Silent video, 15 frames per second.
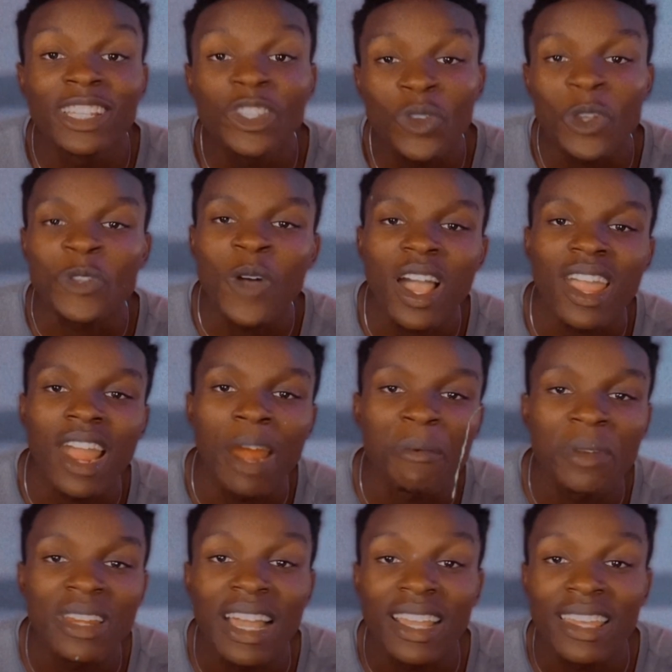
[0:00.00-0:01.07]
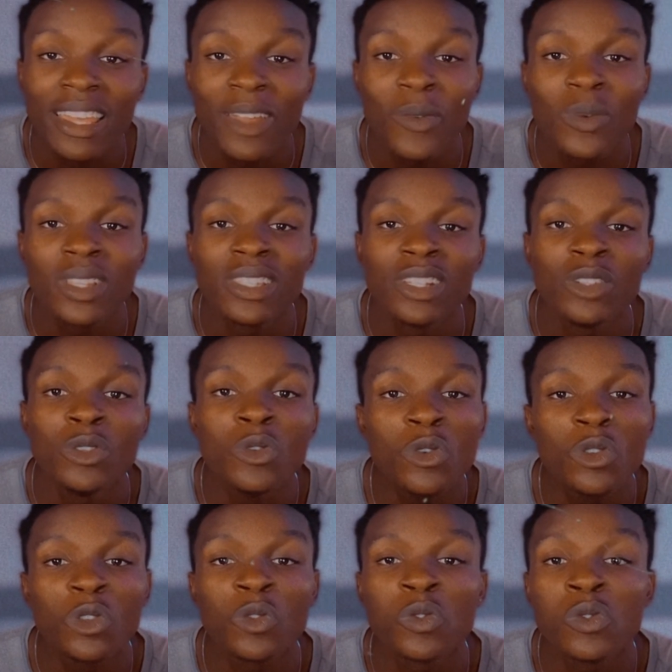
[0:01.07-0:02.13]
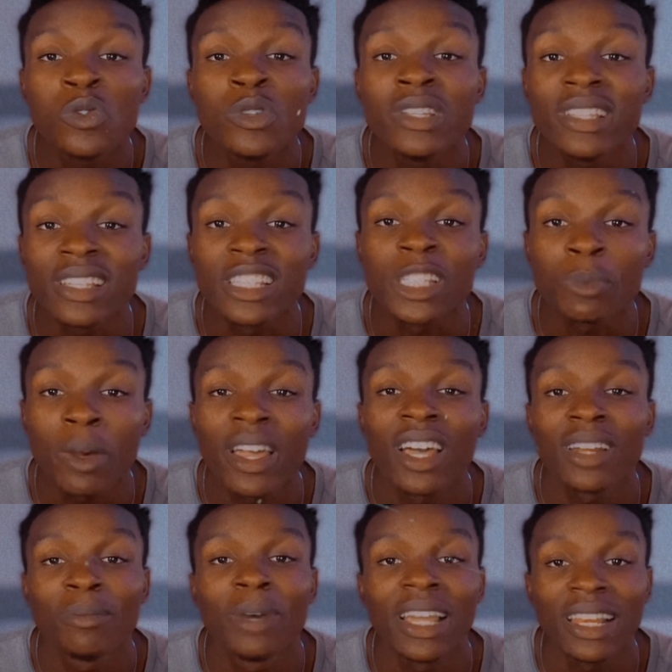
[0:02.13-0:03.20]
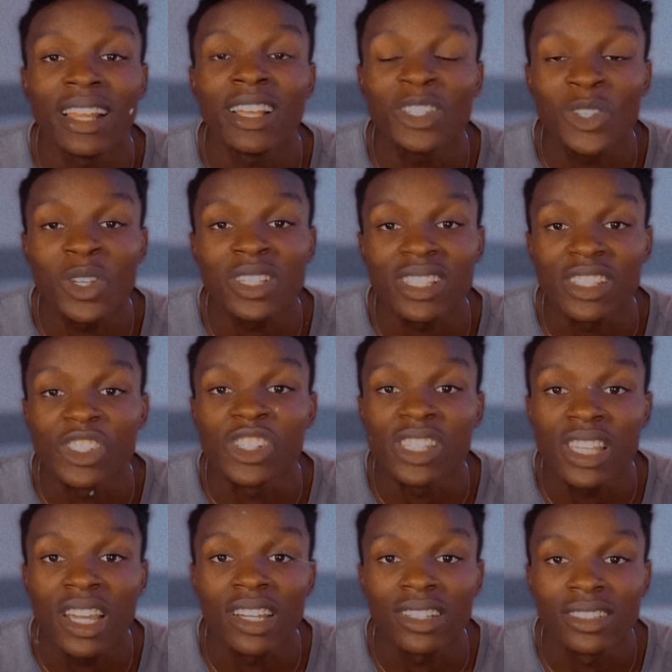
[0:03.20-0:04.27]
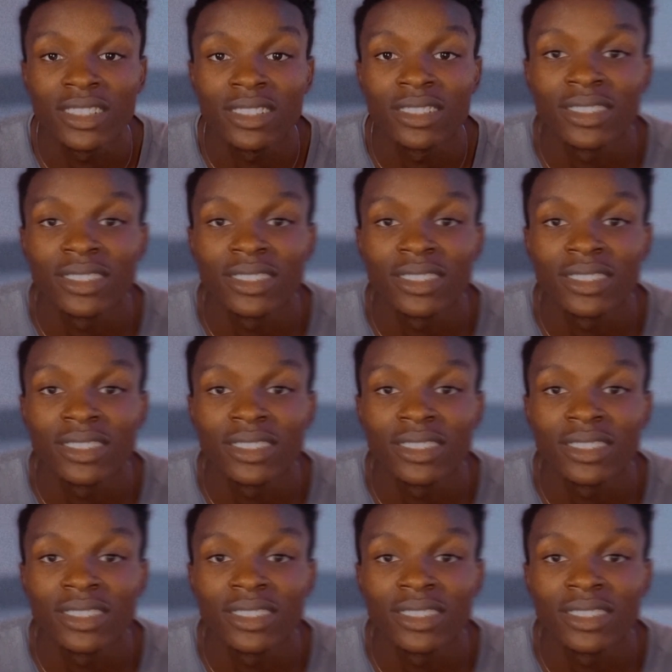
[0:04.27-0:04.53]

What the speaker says: This was one Camry that came with the looks fully inspired by Lexus engineers.